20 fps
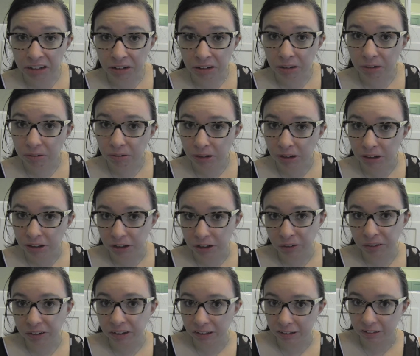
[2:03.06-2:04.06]
note. We're kind of
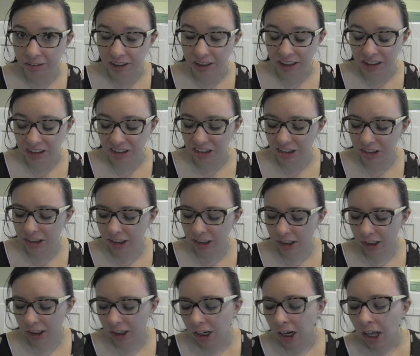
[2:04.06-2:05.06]
going a little tangent
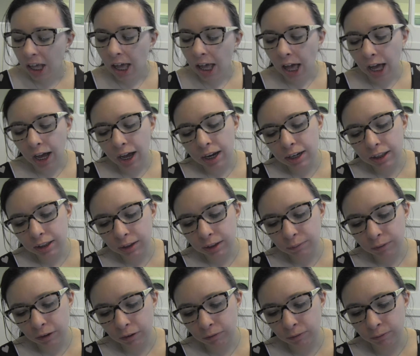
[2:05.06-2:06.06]
here. I got an
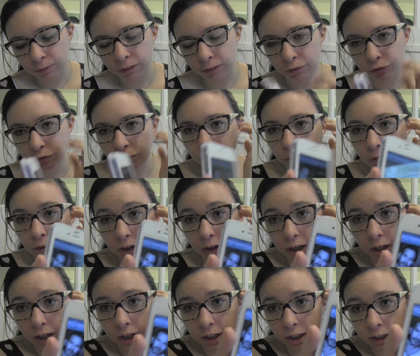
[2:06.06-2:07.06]
email from
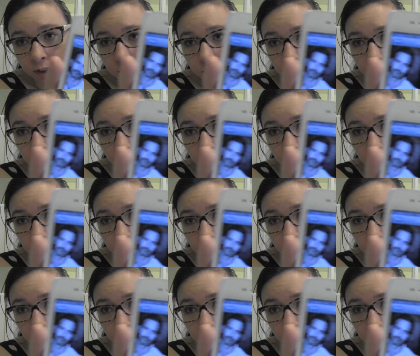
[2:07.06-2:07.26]
Sephora.